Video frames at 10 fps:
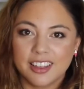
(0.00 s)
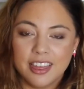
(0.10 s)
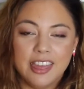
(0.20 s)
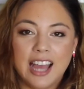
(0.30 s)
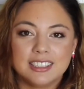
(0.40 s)

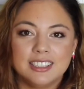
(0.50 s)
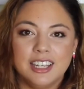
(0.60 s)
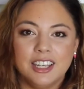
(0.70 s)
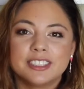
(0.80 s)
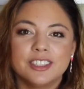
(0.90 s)
That's
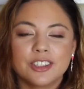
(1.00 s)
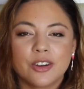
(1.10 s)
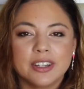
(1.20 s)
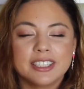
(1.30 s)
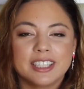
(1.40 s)
it. Still
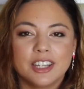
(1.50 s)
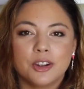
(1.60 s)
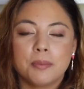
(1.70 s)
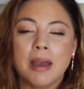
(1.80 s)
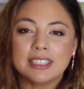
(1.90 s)
going to get
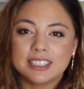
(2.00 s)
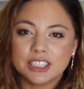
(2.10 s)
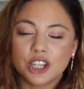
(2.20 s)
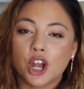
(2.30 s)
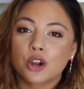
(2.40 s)
your
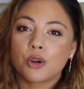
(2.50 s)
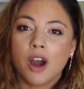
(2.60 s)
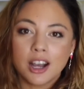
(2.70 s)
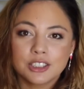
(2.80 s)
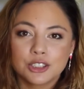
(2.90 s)
message
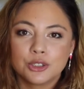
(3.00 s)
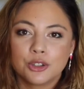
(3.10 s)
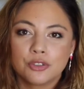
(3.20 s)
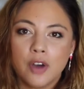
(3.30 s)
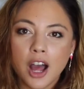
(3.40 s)
across to
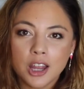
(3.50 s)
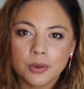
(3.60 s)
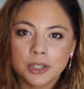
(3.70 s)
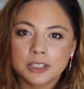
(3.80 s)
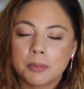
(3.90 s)
your
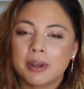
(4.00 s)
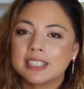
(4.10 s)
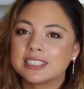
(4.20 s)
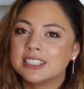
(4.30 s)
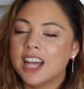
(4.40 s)
followers, but
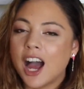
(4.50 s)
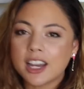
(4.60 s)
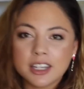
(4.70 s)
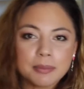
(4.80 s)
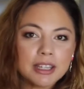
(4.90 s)
it's
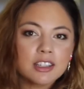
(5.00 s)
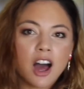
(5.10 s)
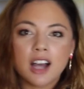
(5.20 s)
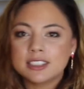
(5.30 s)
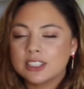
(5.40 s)
not going to be
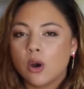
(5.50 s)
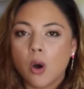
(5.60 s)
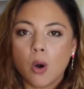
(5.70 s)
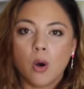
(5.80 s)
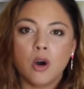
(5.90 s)
lost in a
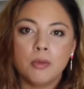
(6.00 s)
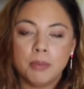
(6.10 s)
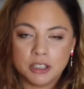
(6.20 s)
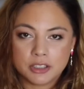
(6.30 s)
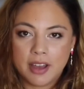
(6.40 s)
whole
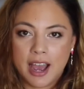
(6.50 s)
bunch of